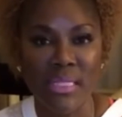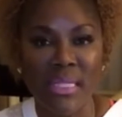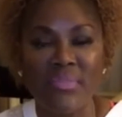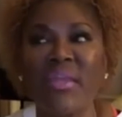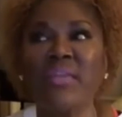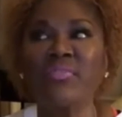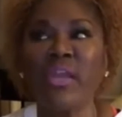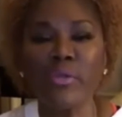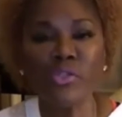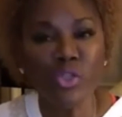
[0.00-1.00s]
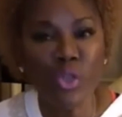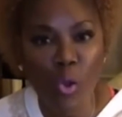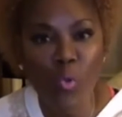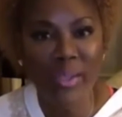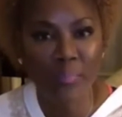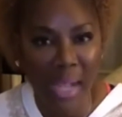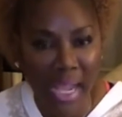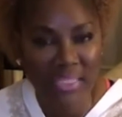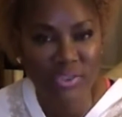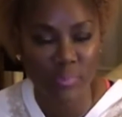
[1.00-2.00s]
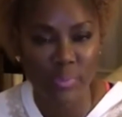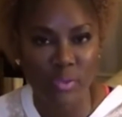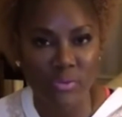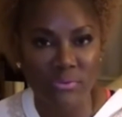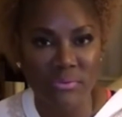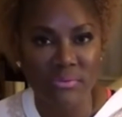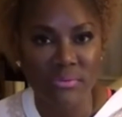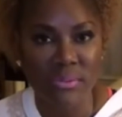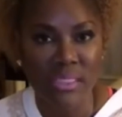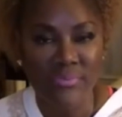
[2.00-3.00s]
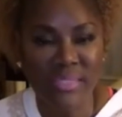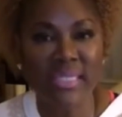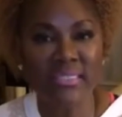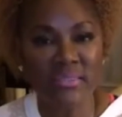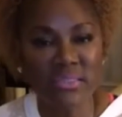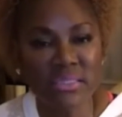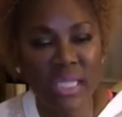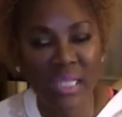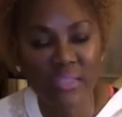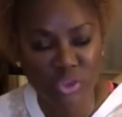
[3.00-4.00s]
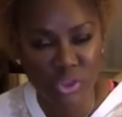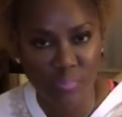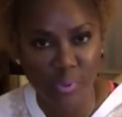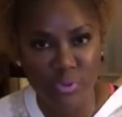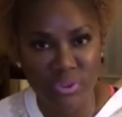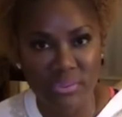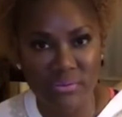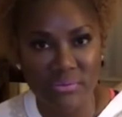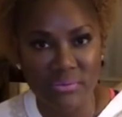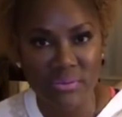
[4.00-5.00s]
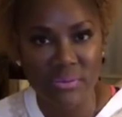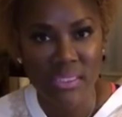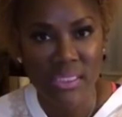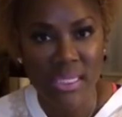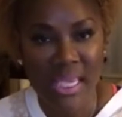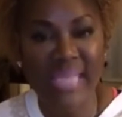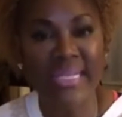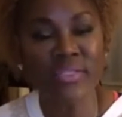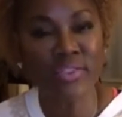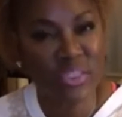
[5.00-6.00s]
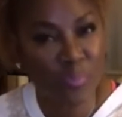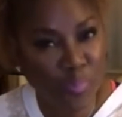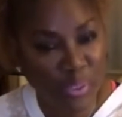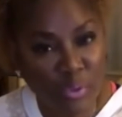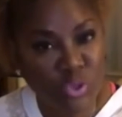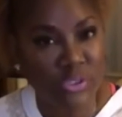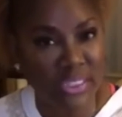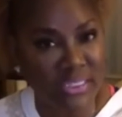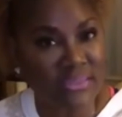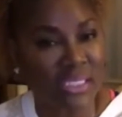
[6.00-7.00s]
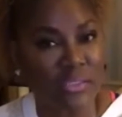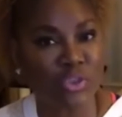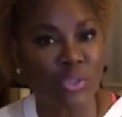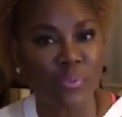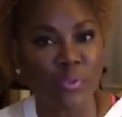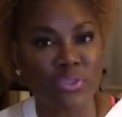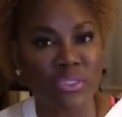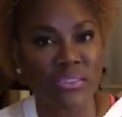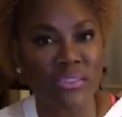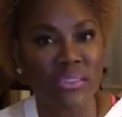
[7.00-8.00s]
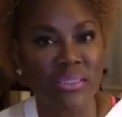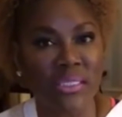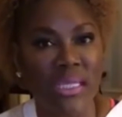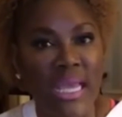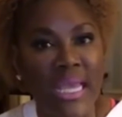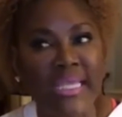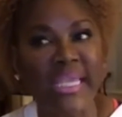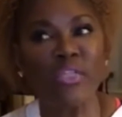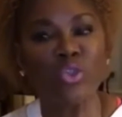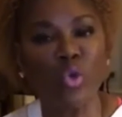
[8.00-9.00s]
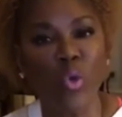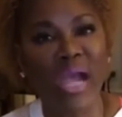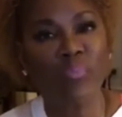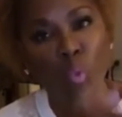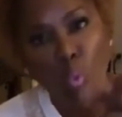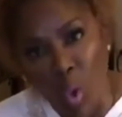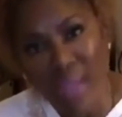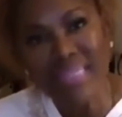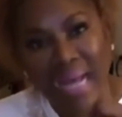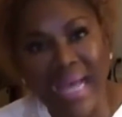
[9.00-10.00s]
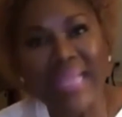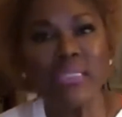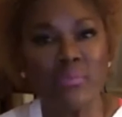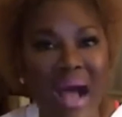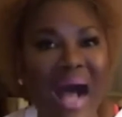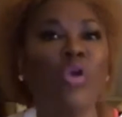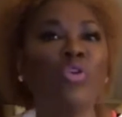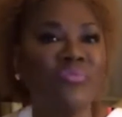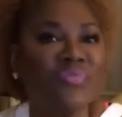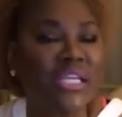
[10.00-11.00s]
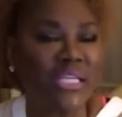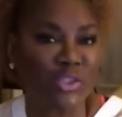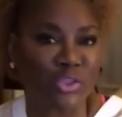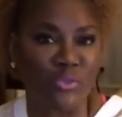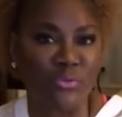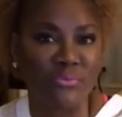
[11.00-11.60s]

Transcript: then there is no way possible that an intelligent person and a spiritually intelligent person can grab one item out of the issue